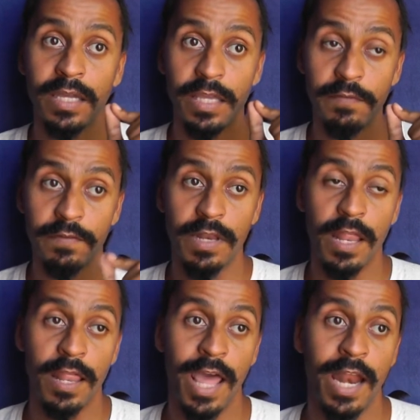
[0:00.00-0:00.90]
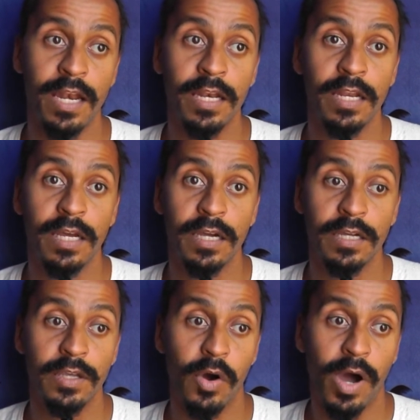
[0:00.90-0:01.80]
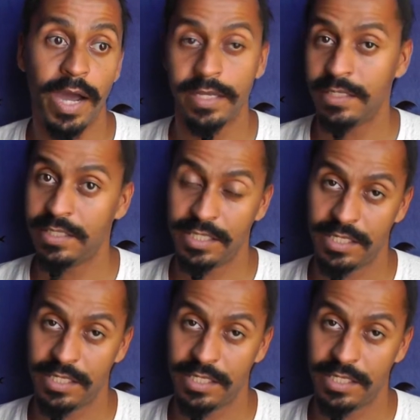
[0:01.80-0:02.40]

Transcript: even than your highest